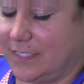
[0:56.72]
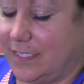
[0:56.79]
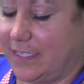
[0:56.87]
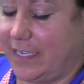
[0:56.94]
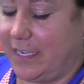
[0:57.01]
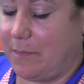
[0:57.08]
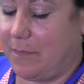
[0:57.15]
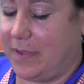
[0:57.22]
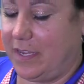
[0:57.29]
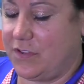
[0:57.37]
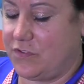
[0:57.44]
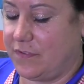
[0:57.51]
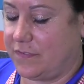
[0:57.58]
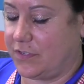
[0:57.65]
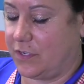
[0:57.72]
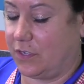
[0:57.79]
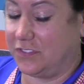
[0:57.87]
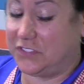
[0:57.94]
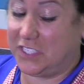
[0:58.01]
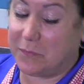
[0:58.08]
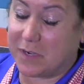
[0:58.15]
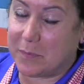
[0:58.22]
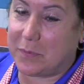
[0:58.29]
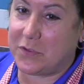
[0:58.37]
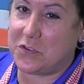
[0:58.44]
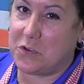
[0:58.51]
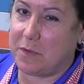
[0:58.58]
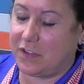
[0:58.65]
And a pinch of salt. You don't want to
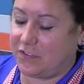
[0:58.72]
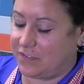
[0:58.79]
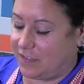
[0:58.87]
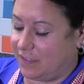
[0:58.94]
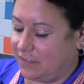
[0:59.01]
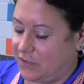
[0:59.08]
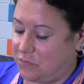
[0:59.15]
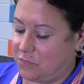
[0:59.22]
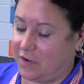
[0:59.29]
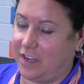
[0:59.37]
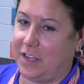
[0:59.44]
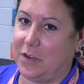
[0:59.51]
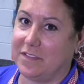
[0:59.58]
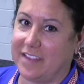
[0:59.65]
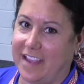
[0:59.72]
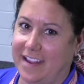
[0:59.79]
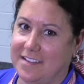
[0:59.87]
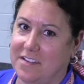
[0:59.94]
put too much salt because we're going to use canned